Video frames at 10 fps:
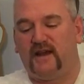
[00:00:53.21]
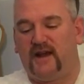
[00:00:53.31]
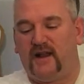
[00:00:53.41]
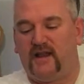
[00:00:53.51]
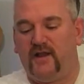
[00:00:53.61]

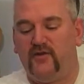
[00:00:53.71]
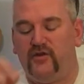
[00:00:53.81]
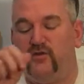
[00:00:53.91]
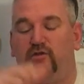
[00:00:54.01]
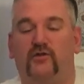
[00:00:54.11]
allow
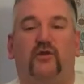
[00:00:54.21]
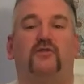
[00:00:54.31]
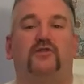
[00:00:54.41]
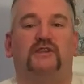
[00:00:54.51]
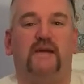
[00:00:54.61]
you to
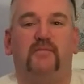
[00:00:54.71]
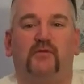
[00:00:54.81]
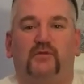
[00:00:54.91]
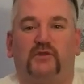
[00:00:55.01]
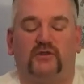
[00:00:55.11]
order samples.